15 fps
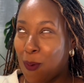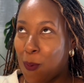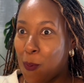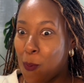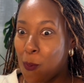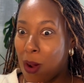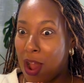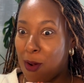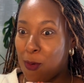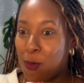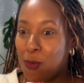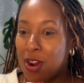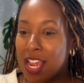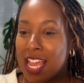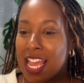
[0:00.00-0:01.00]

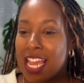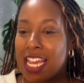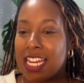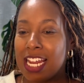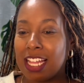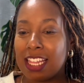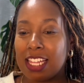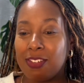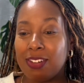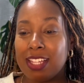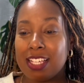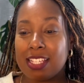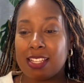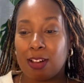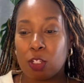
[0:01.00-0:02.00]
Wow. Now the thing with
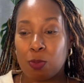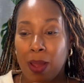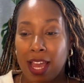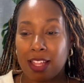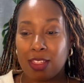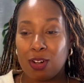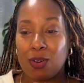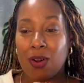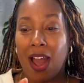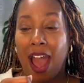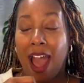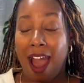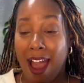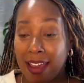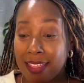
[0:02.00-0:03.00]
this slouch bag though,
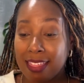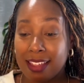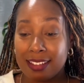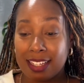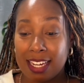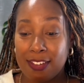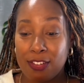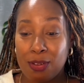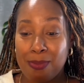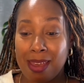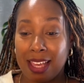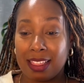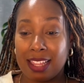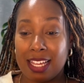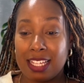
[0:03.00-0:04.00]
I think that if you
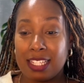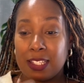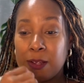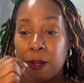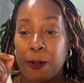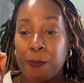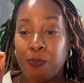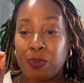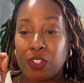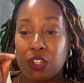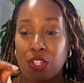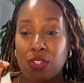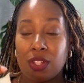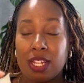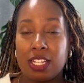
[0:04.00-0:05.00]
make this,
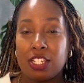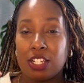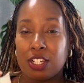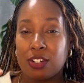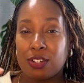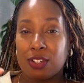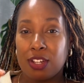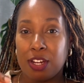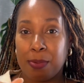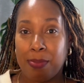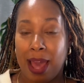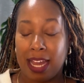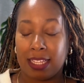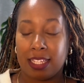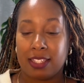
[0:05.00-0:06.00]
just so that your
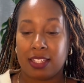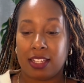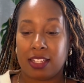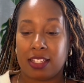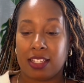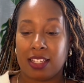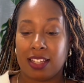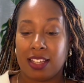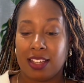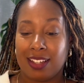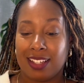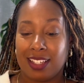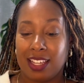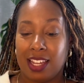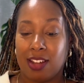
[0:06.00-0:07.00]
bag doesn't,
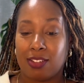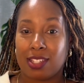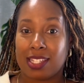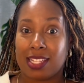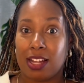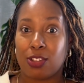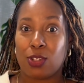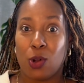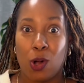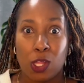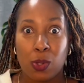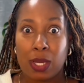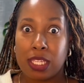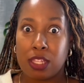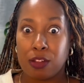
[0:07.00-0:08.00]
you know, slouch all the
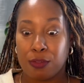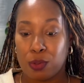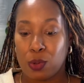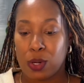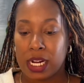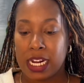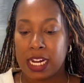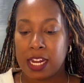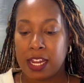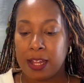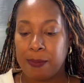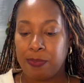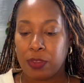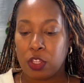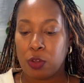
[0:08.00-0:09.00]
way to the floor,
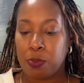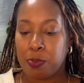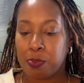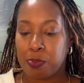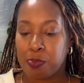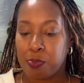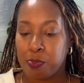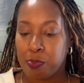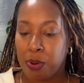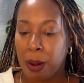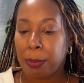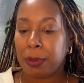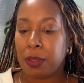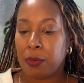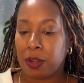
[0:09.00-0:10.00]
you
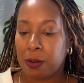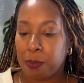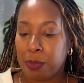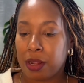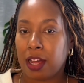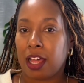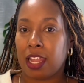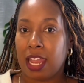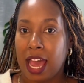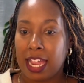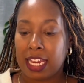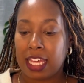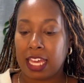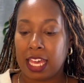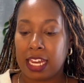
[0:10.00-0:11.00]
probably want to put a
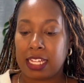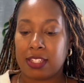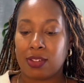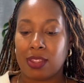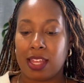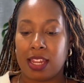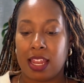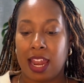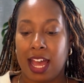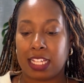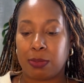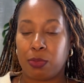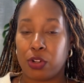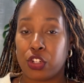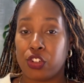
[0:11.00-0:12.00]
lining in it so that it has
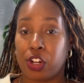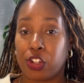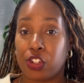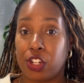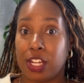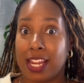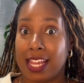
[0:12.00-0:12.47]
more structure on the